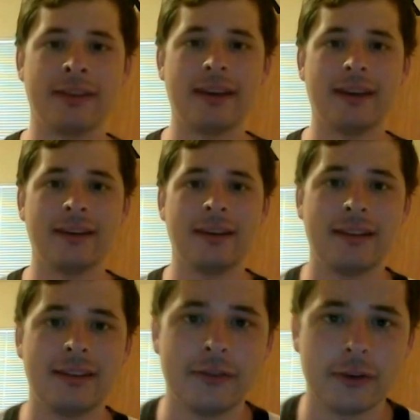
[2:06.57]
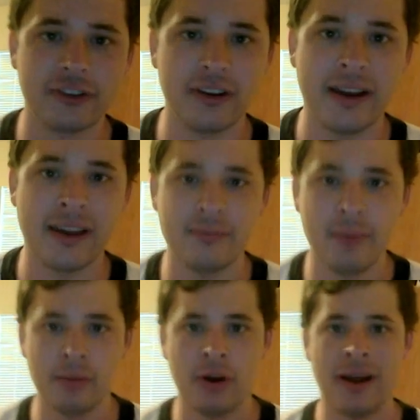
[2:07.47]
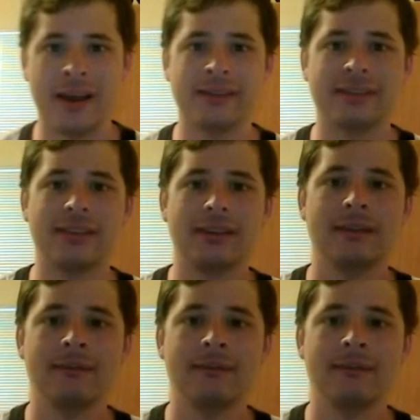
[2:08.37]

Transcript: than the version I have memorized.